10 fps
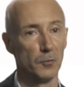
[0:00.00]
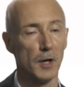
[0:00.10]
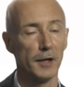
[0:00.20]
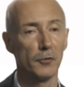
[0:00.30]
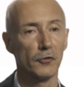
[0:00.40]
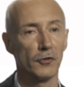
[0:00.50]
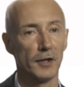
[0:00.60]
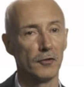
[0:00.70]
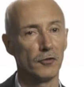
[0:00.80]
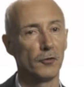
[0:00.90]
and Wales
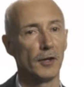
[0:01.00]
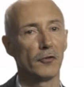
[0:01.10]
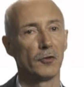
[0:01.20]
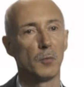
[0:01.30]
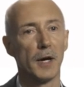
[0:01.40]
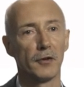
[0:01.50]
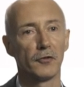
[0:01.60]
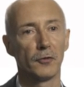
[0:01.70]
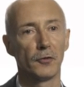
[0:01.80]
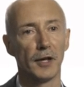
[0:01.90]
in 2001
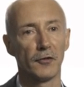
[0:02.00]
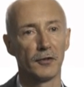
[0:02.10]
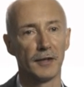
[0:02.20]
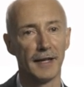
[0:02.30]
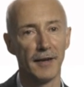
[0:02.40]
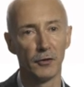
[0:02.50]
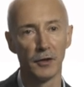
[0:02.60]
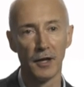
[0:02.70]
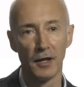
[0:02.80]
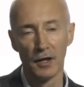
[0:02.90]
and
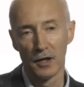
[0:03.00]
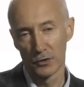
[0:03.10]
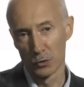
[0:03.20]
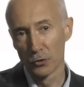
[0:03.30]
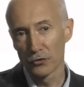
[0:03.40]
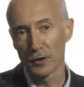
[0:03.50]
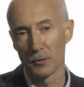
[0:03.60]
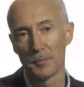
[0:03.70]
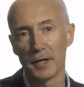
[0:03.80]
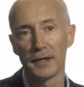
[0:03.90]
2011, and
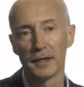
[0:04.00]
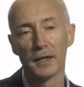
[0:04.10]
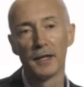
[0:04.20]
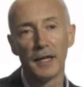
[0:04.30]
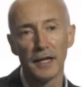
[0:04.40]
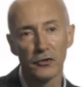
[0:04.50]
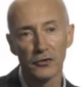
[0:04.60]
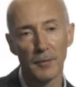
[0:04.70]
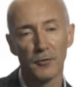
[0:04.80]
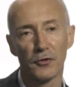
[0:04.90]
also appear in
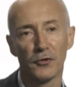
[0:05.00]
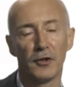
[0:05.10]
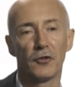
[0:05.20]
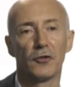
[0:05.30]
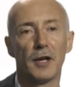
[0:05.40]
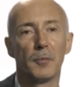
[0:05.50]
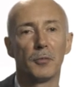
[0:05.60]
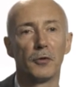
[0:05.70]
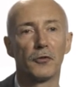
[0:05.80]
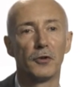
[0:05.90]
some of the census
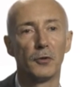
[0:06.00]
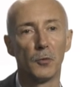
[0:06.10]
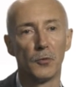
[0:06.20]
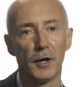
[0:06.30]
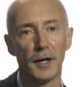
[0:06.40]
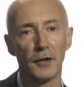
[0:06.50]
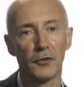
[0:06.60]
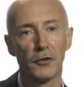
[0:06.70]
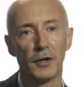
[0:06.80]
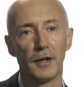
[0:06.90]
outputs in Northern
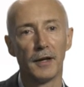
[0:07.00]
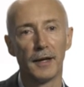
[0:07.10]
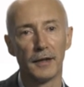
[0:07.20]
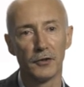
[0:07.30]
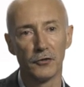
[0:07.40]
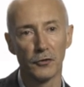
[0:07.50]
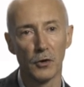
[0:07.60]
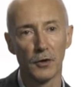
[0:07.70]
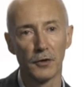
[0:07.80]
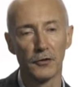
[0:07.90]
Ireland and in
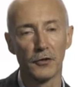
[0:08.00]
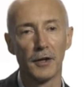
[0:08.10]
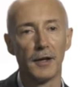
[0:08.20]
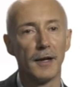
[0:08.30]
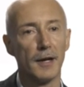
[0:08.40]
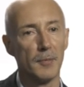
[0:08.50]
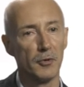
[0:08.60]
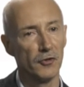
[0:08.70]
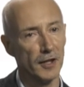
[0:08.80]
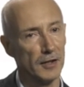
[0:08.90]
Scotland,
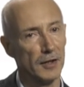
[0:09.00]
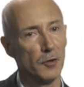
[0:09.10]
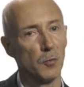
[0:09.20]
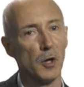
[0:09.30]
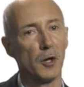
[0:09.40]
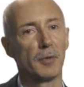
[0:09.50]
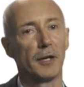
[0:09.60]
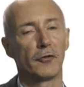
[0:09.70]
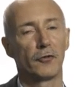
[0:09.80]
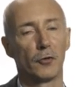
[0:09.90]
particularly the
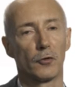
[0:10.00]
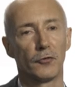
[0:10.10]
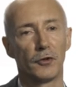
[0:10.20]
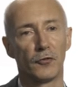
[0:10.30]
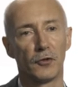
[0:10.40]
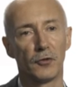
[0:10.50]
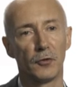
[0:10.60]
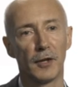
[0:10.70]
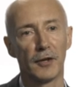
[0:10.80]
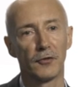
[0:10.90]
workplace geographies for
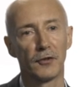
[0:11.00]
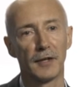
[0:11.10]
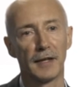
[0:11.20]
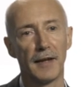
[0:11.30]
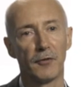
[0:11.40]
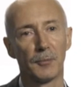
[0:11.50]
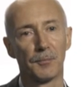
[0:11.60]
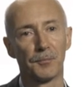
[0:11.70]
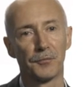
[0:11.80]
2011.